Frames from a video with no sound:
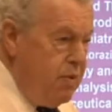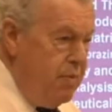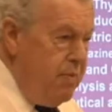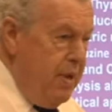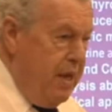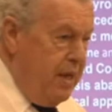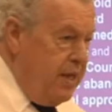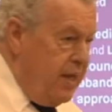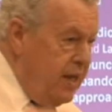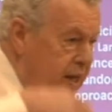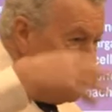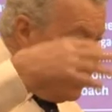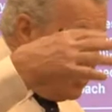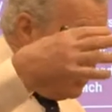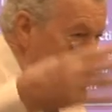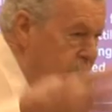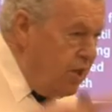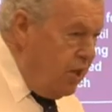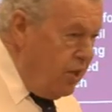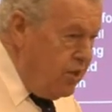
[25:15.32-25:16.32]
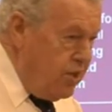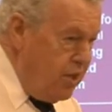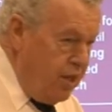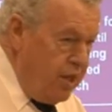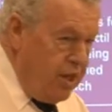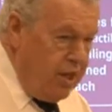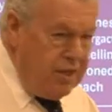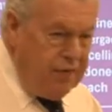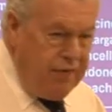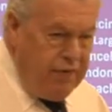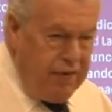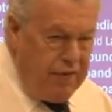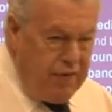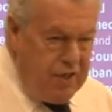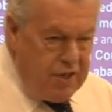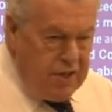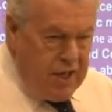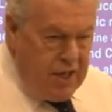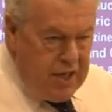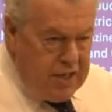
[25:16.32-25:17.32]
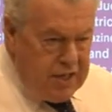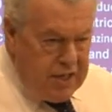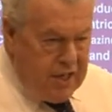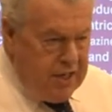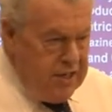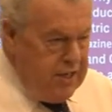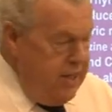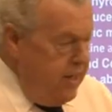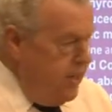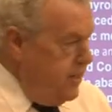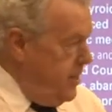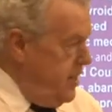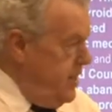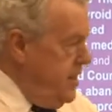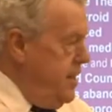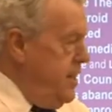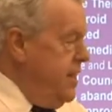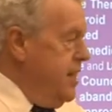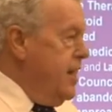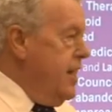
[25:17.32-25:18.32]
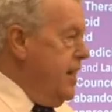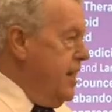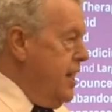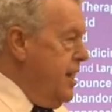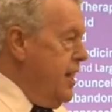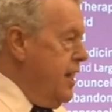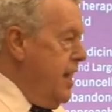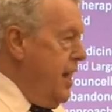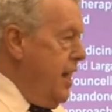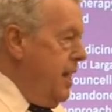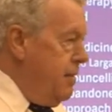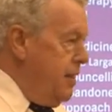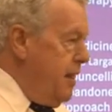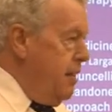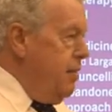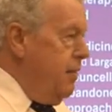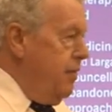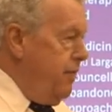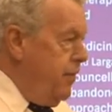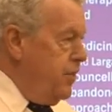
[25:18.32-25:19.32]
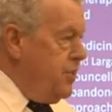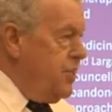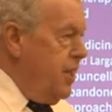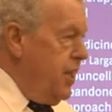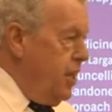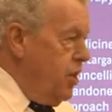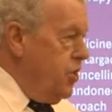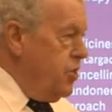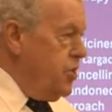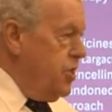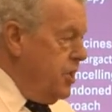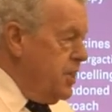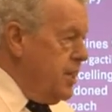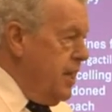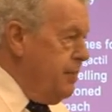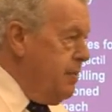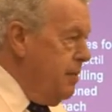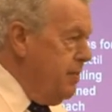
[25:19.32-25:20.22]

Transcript: medications a lot in the 1950s, early 60s, and they were for psychotic type of